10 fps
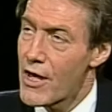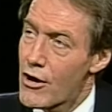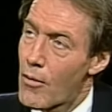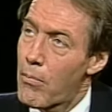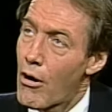
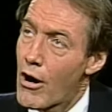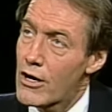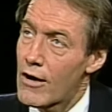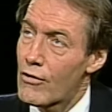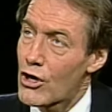that are
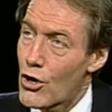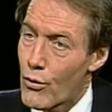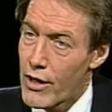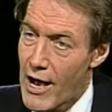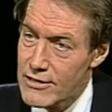part of a
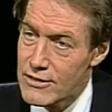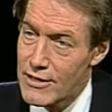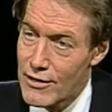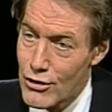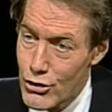
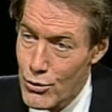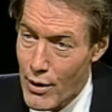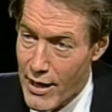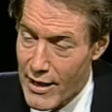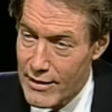curiosity that
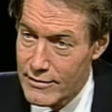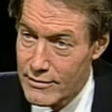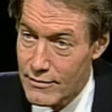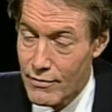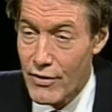you
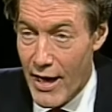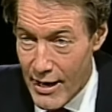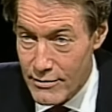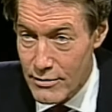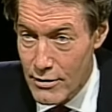had
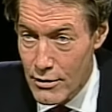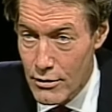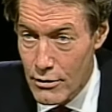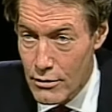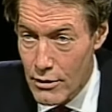that.
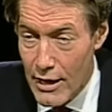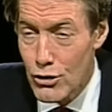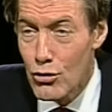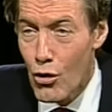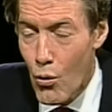Yes.
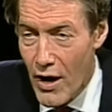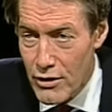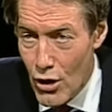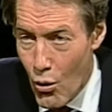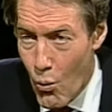And you don't
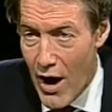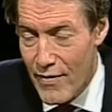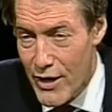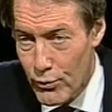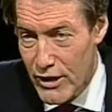quite know
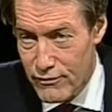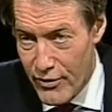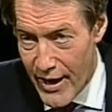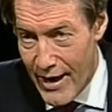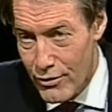why they reach
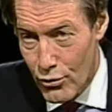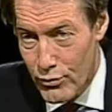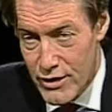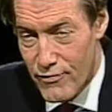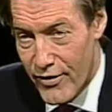for that
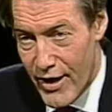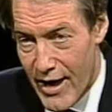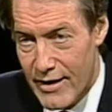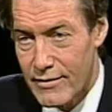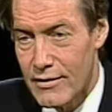or reach for
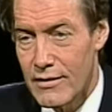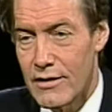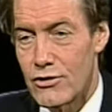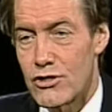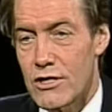that.
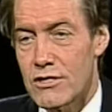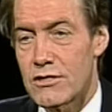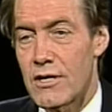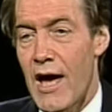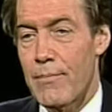It
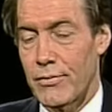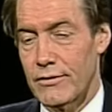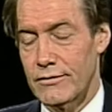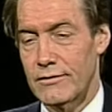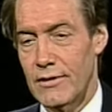just
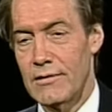happens.